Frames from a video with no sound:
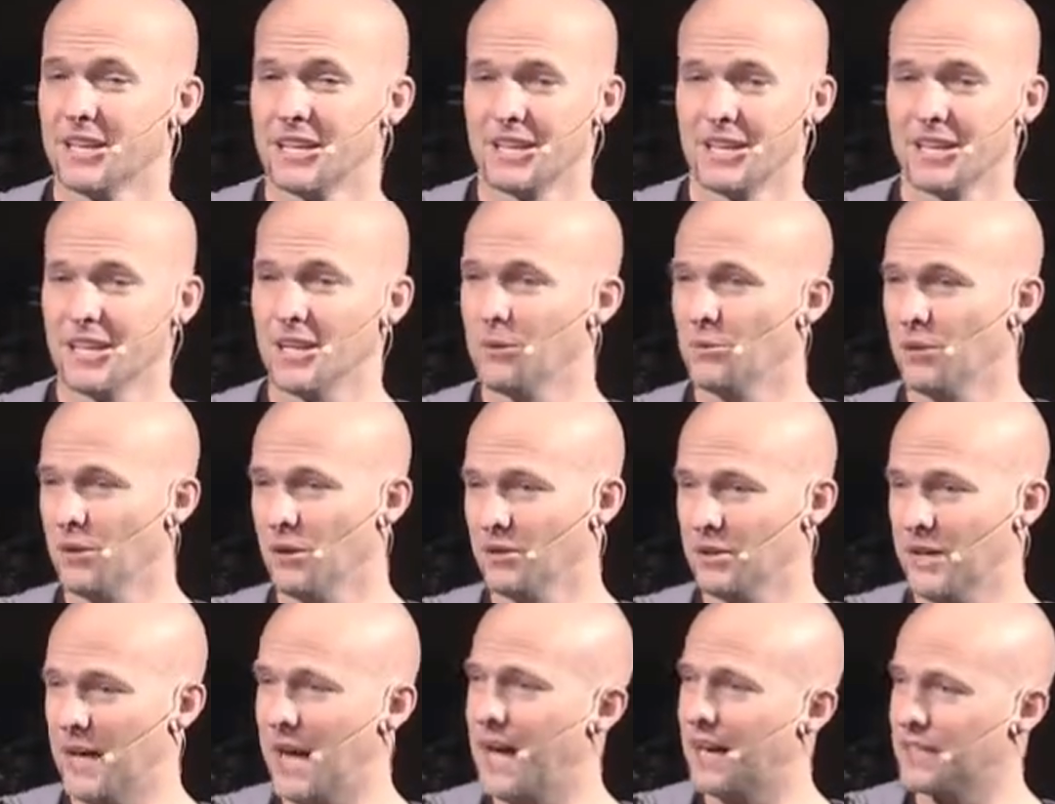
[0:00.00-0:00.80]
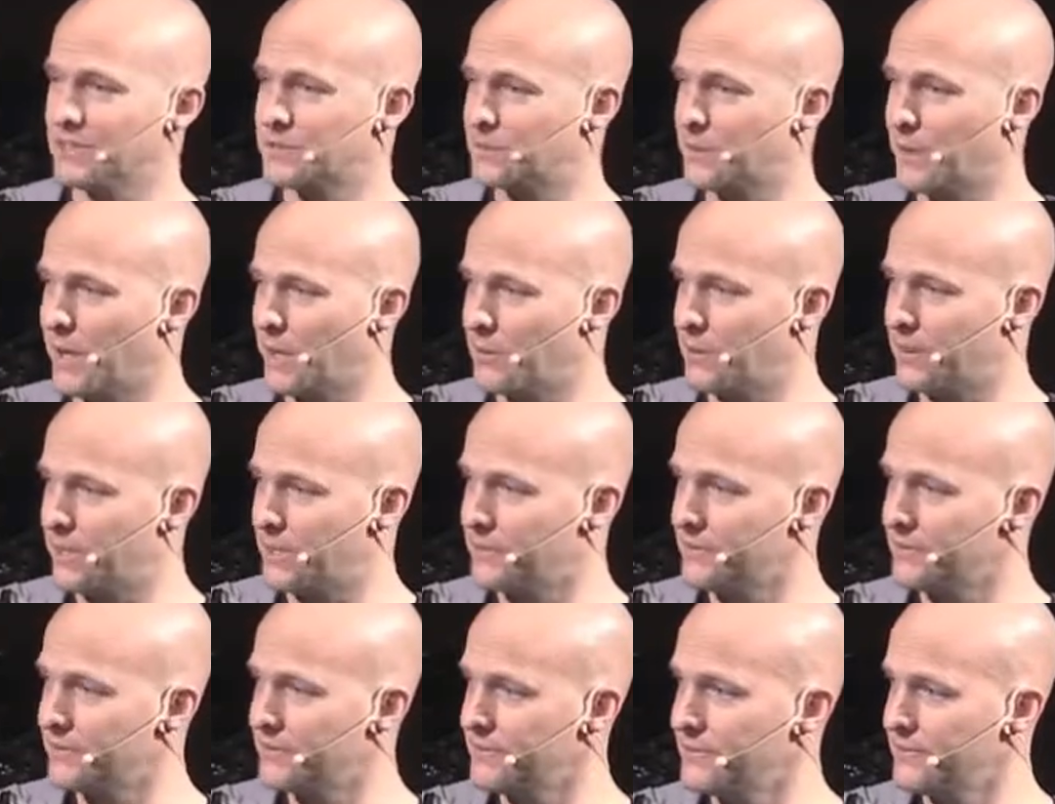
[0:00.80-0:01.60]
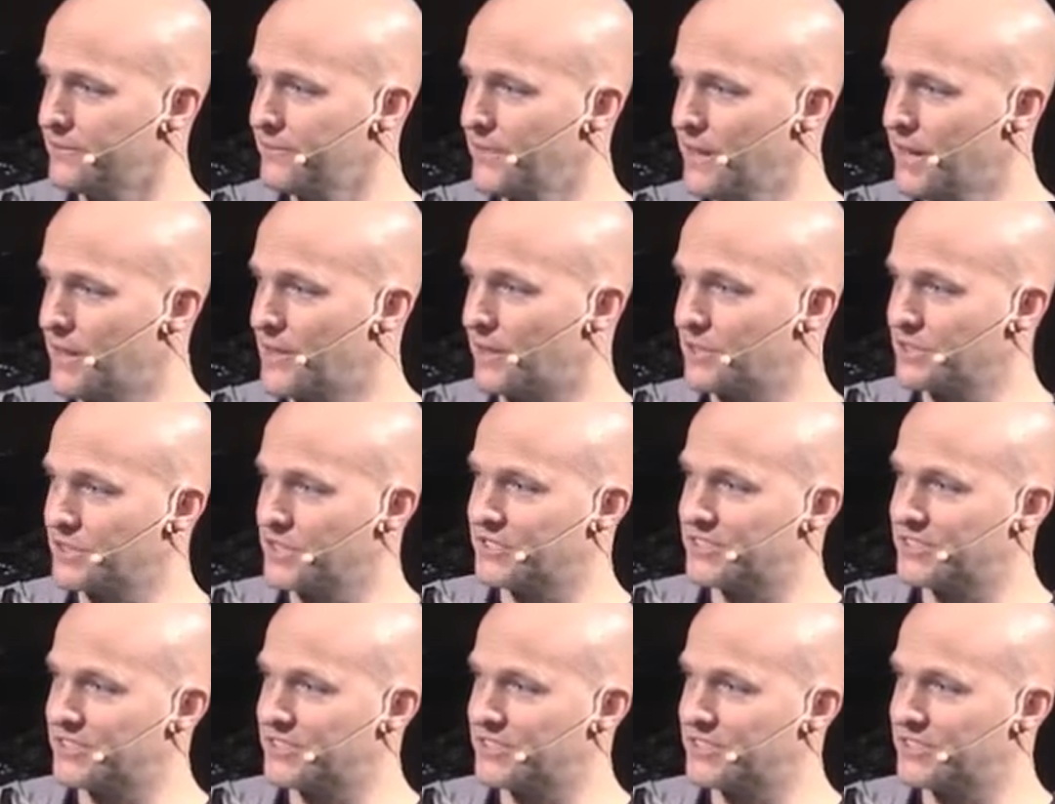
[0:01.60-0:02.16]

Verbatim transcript: It won't last, baby. There's a